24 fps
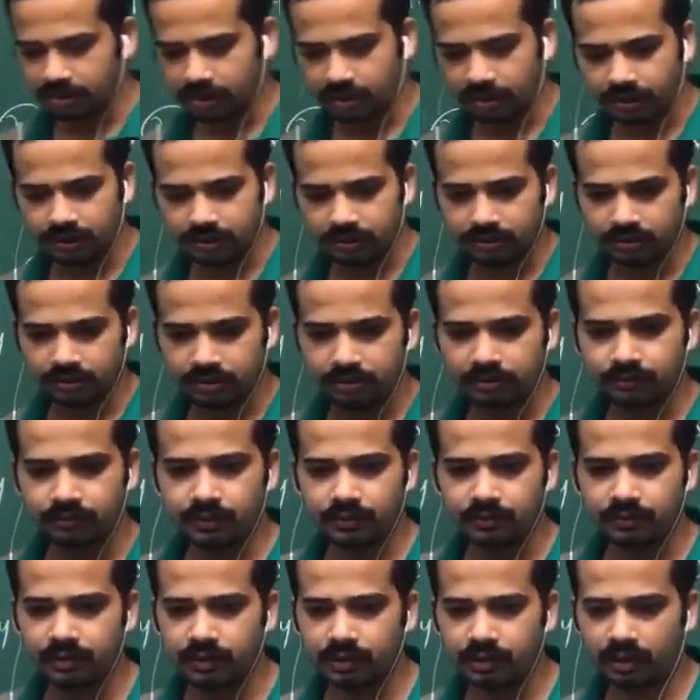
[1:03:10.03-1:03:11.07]
Again, you
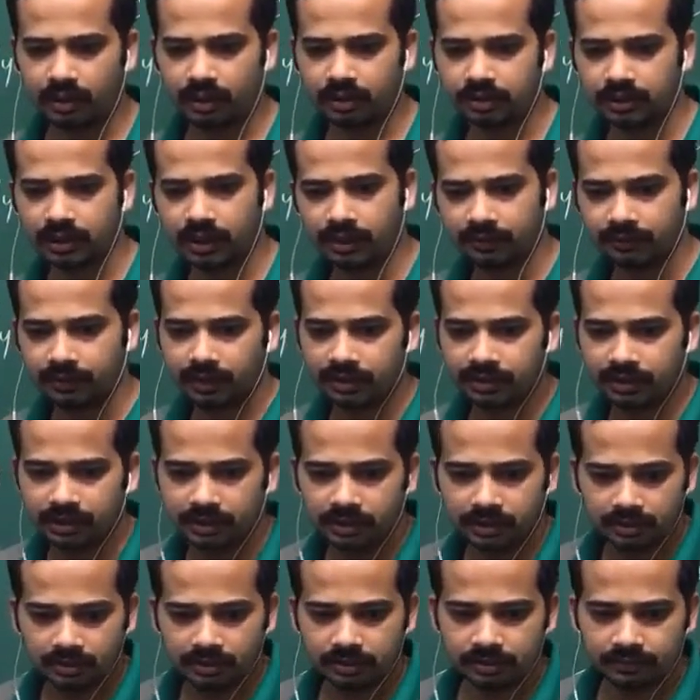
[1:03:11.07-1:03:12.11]
will not have
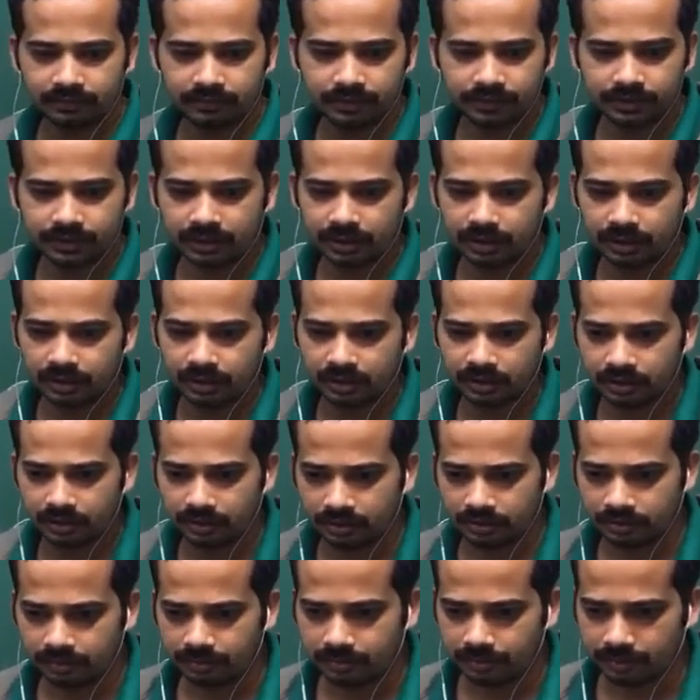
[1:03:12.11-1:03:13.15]
any physical
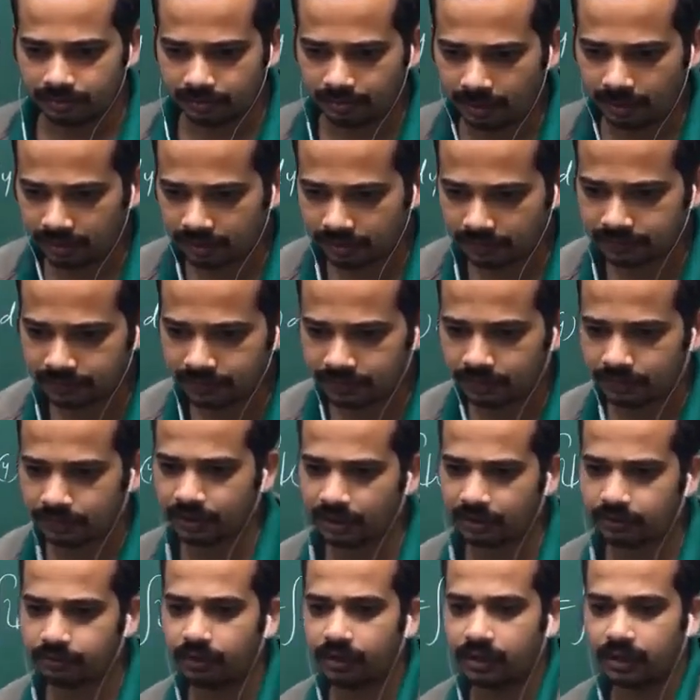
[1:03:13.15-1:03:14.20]
part of the term.
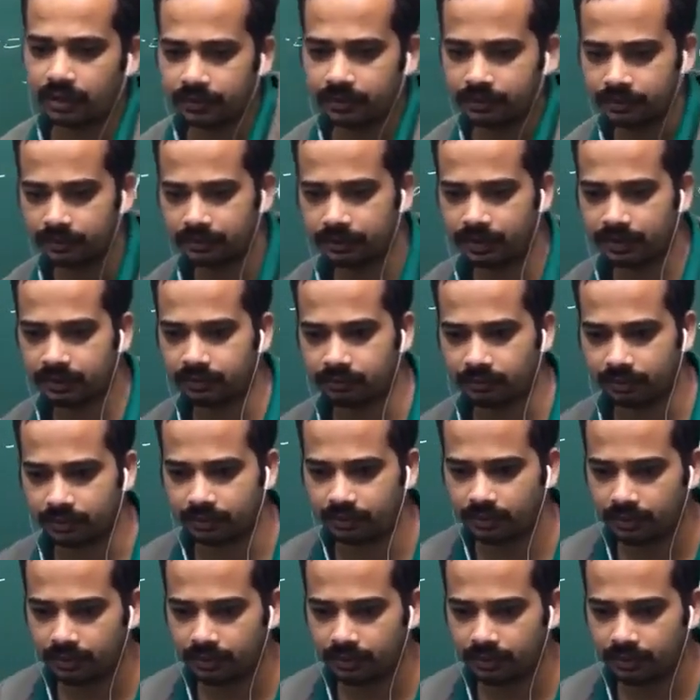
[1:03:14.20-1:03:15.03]
Yeah, quickly. Next one.